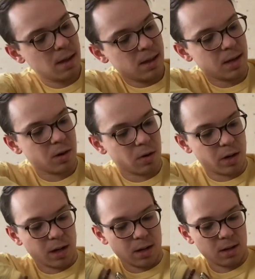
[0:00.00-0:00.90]
Then you're
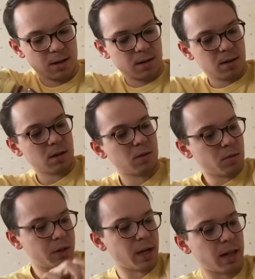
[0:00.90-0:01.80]
gonna,
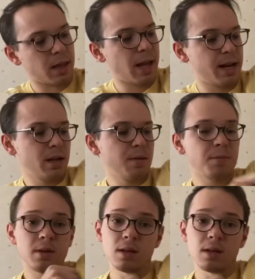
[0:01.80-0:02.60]
once you got it lined up,